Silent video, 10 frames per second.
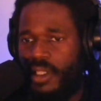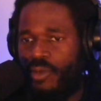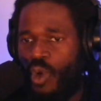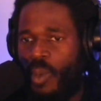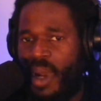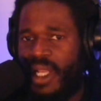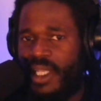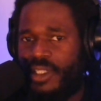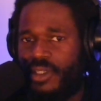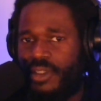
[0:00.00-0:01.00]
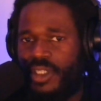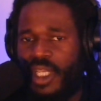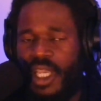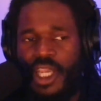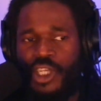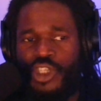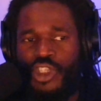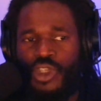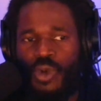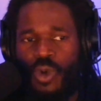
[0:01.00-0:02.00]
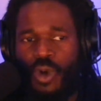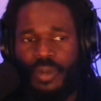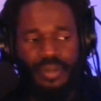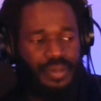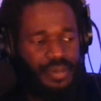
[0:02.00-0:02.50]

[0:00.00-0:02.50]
The robot answers, sure.